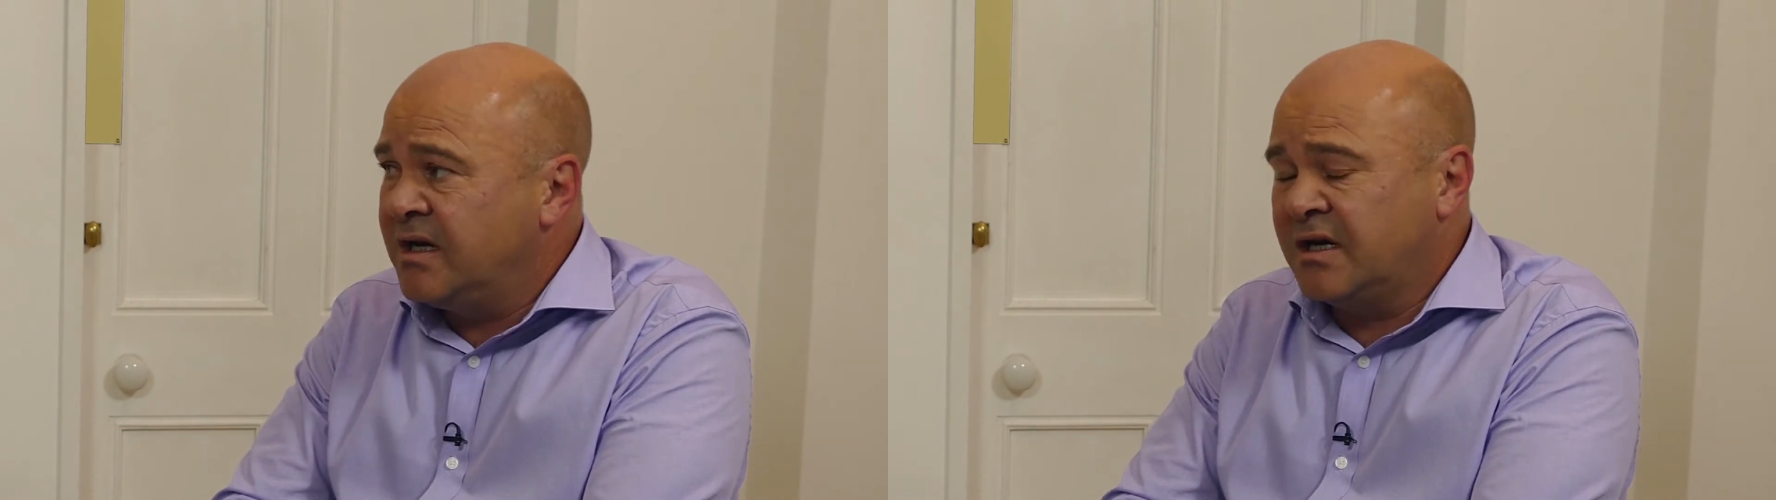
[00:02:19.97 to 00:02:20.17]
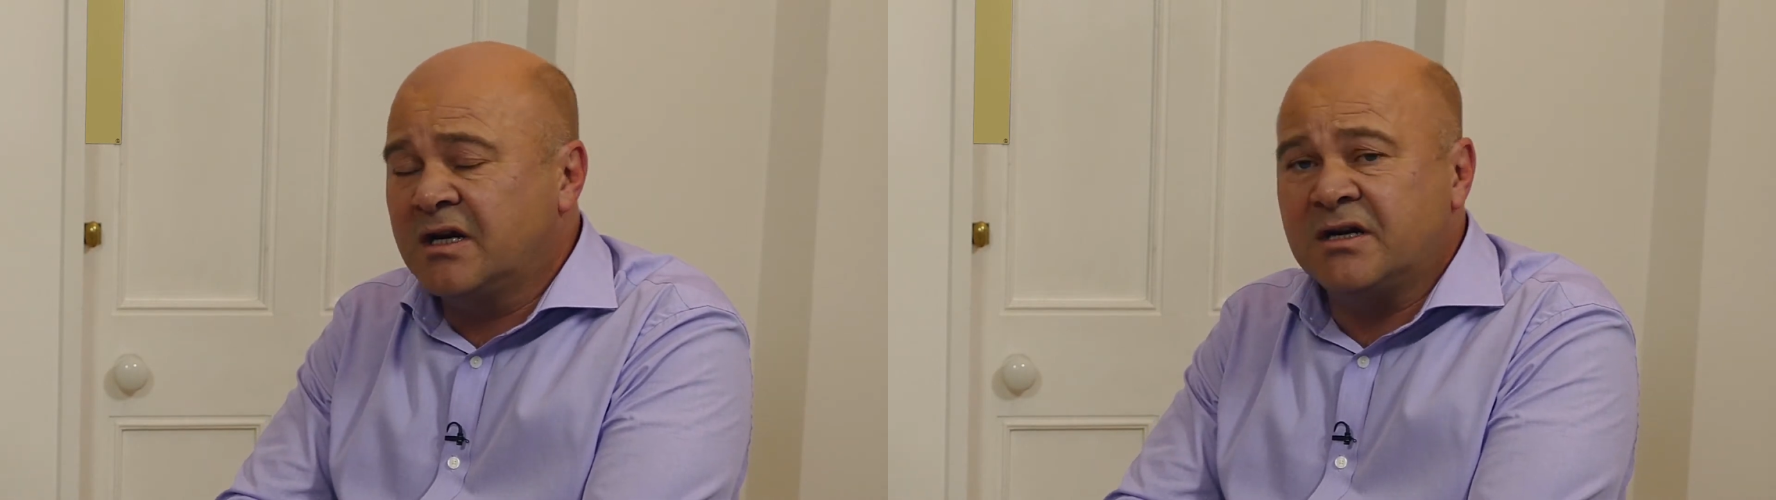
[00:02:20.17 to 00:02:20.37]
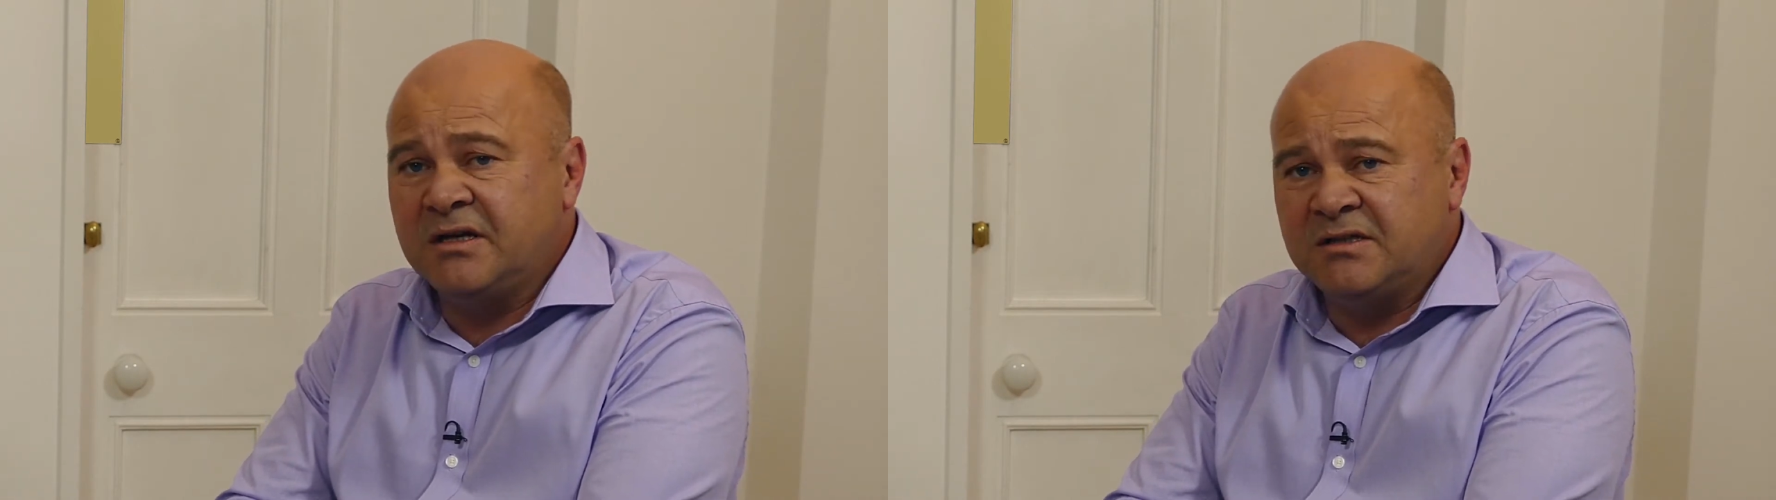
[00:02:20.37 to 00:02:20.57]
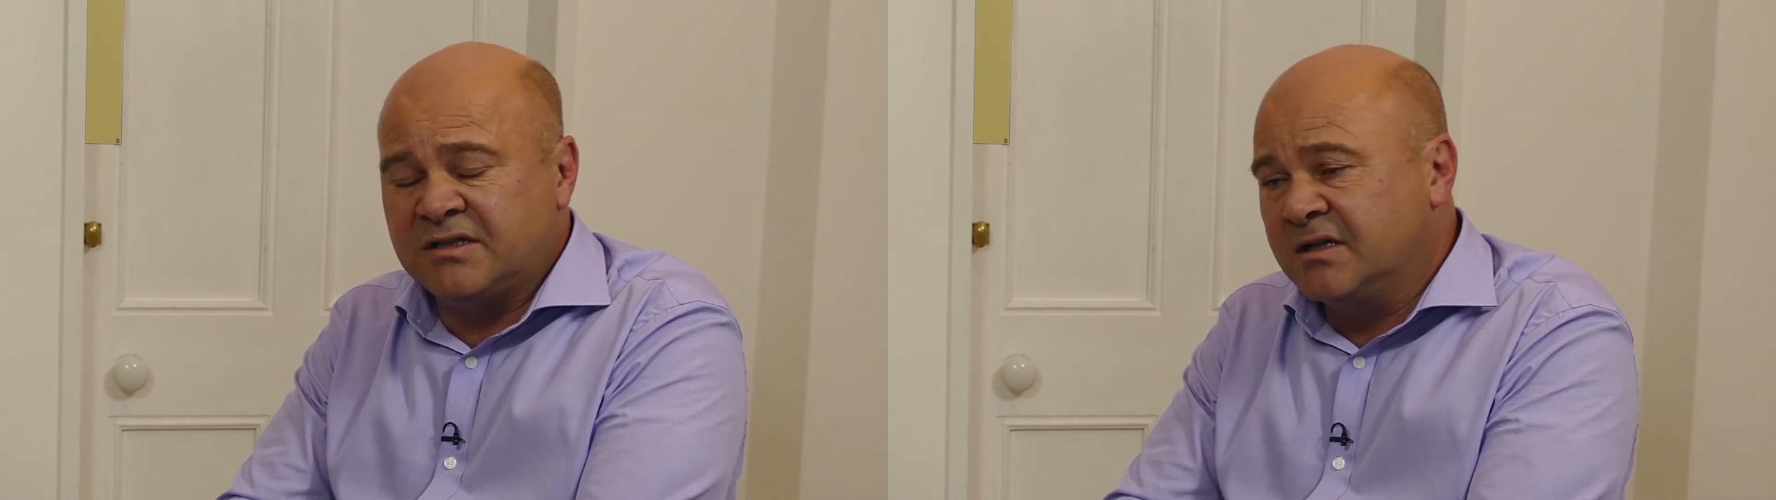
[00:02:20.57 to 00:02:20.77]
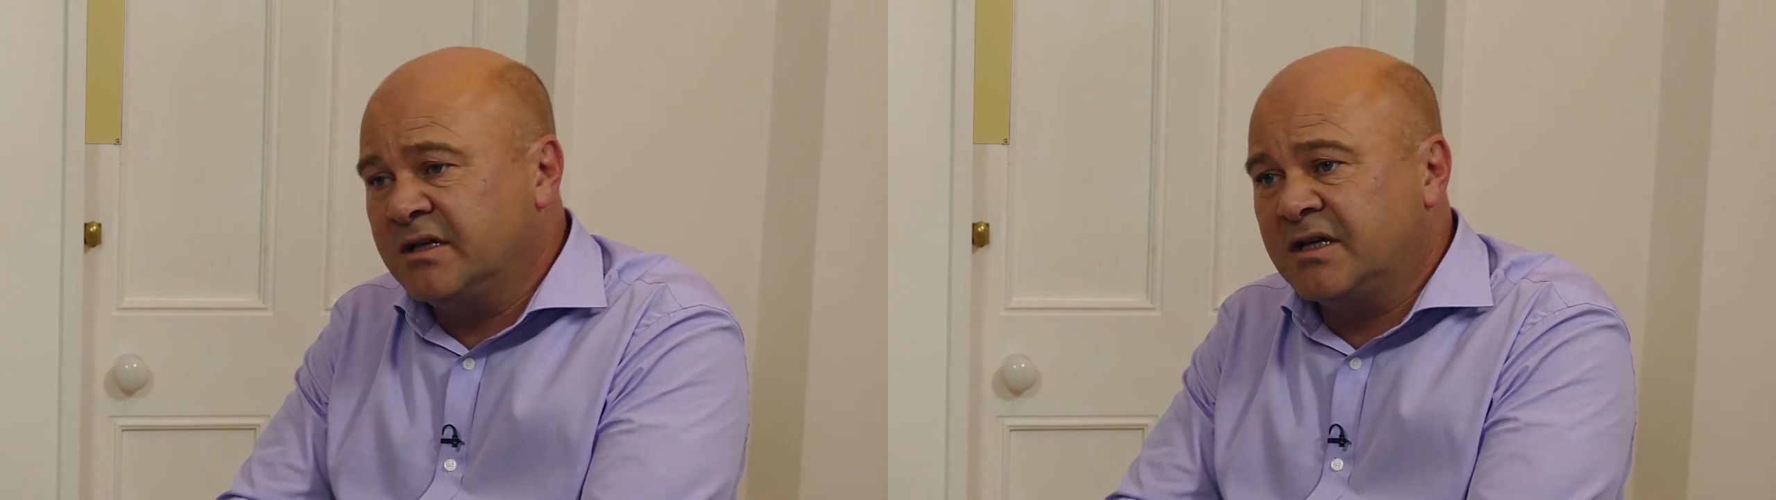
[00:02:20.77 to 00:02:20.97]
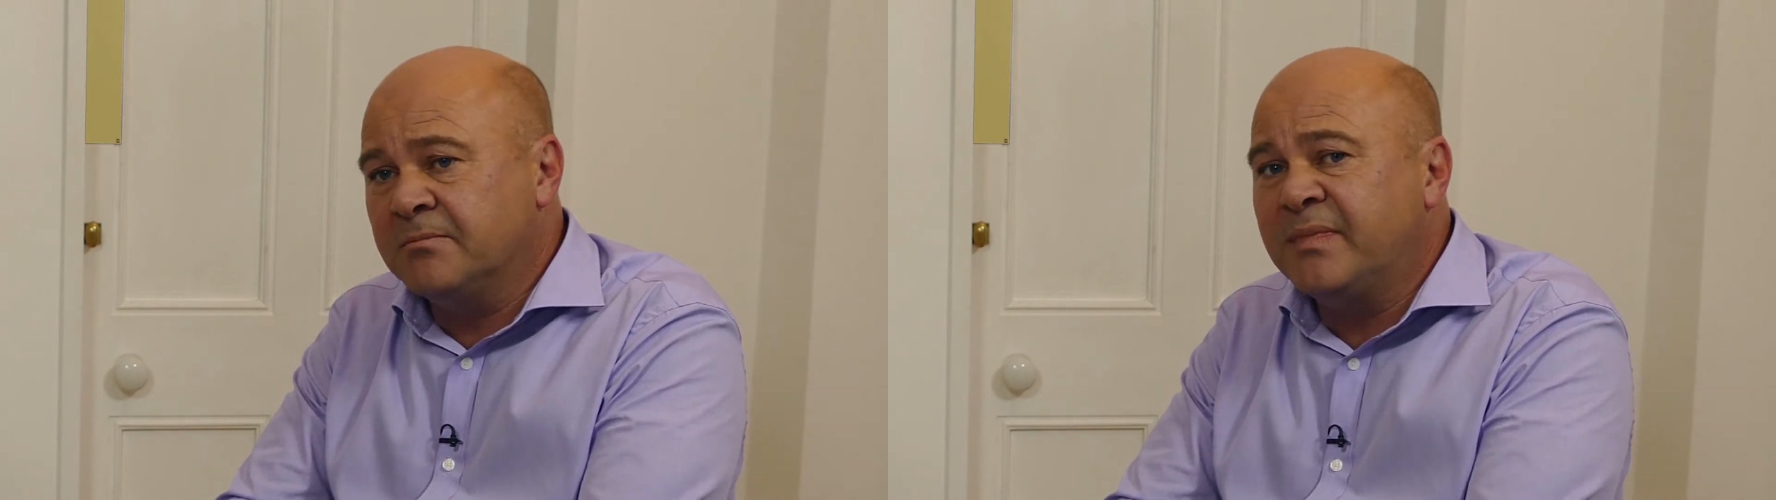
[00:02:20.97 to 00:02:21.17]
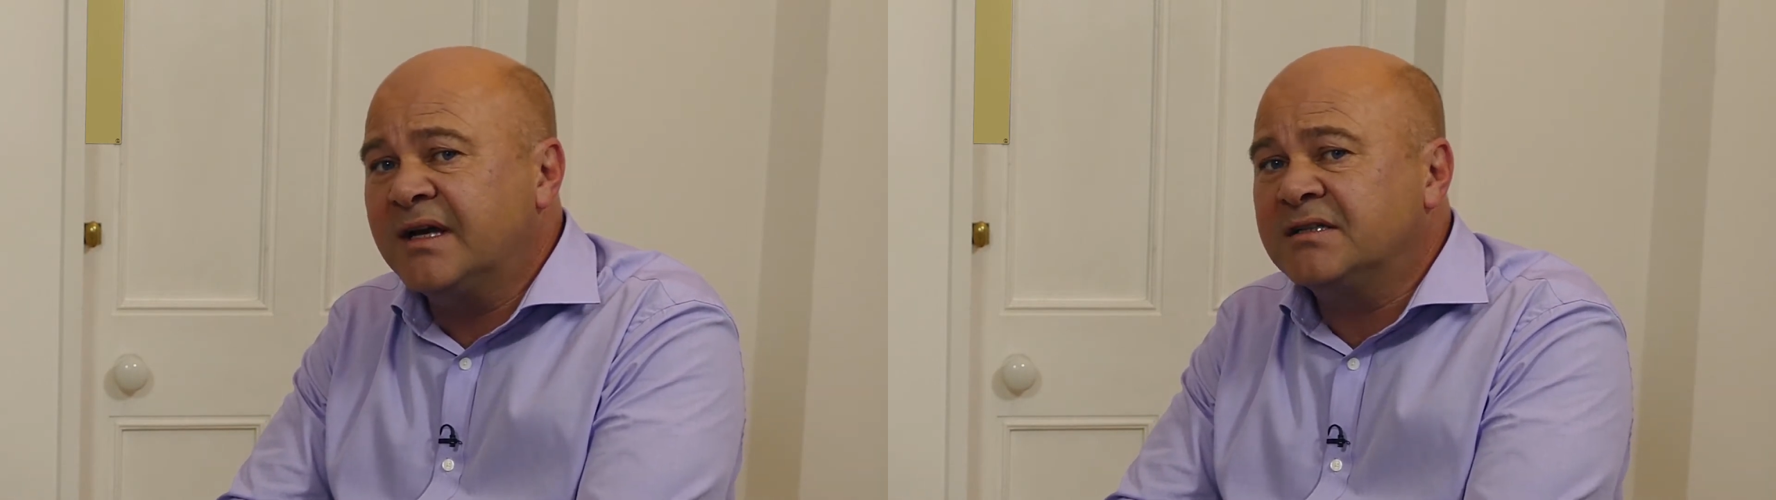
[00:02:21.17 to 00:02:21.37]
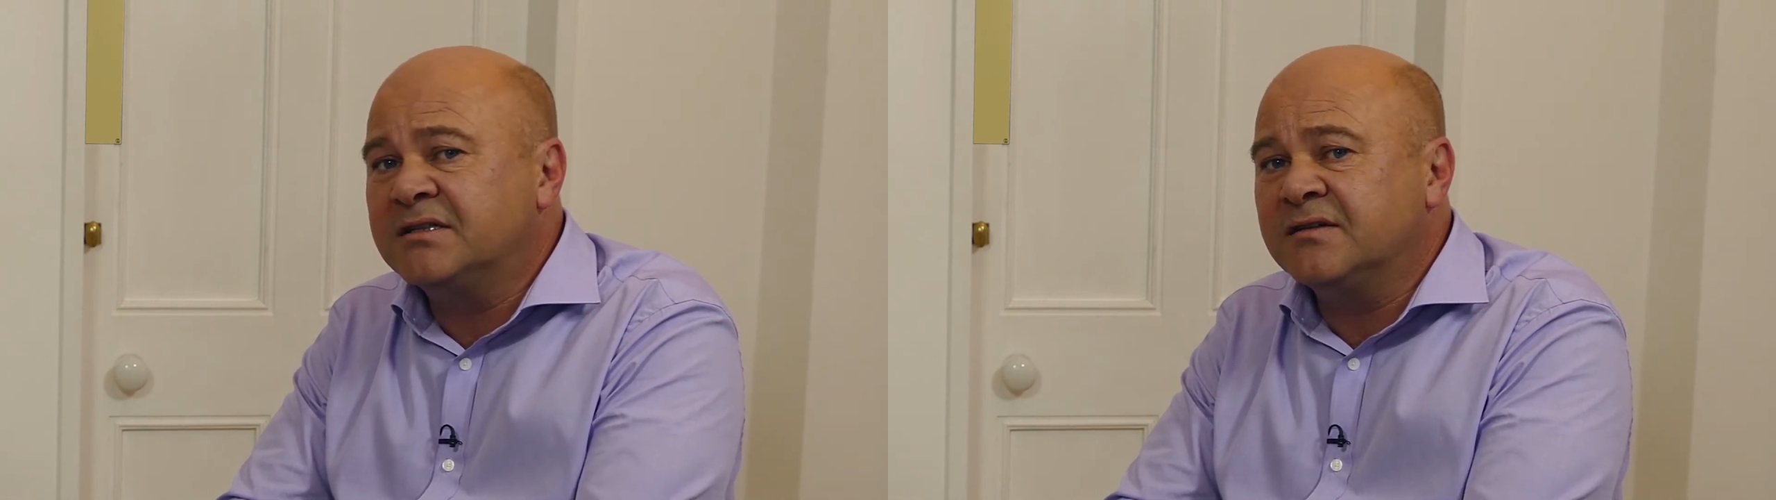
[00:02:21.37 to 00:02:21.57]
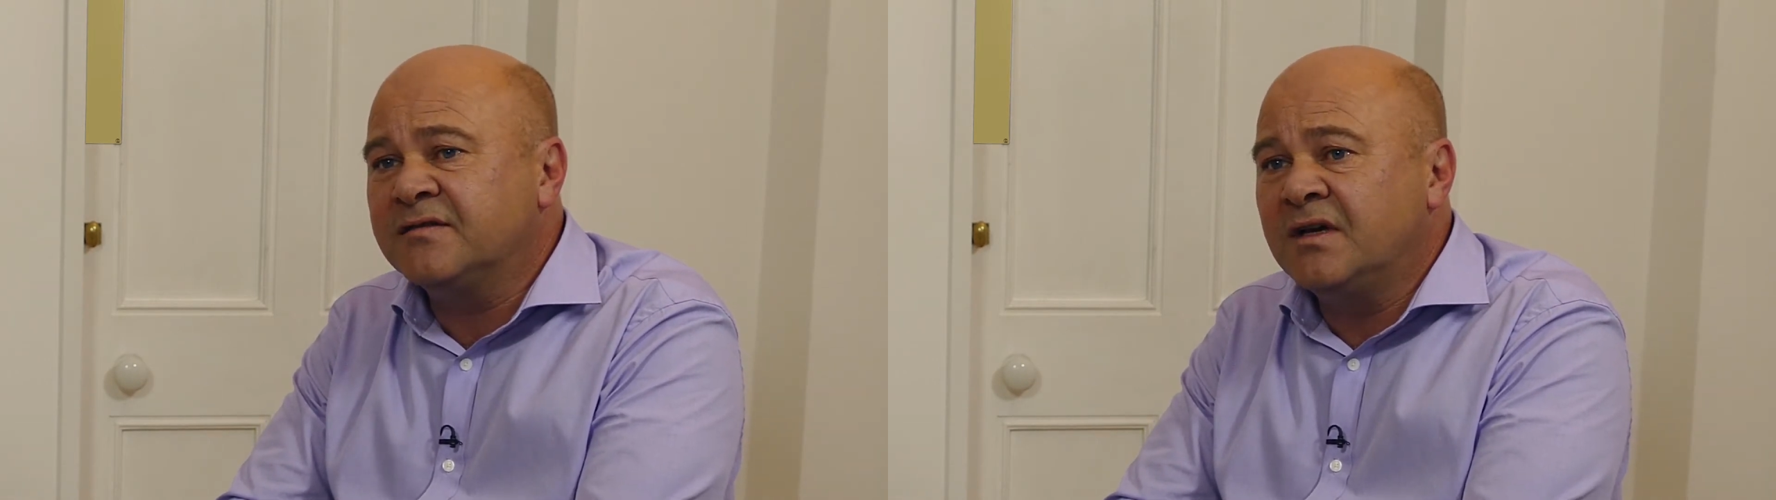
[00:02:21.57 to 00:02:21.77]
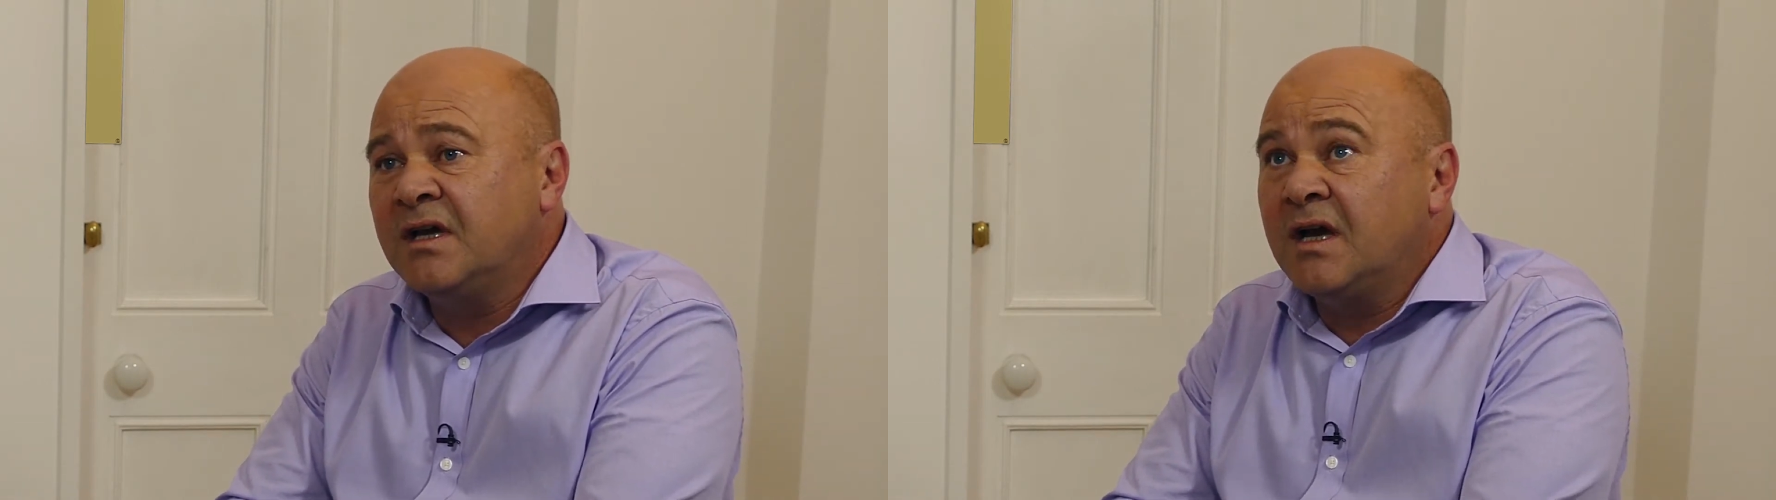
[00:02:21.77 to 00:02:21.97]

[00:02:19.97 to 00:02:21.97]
increasingly competitive.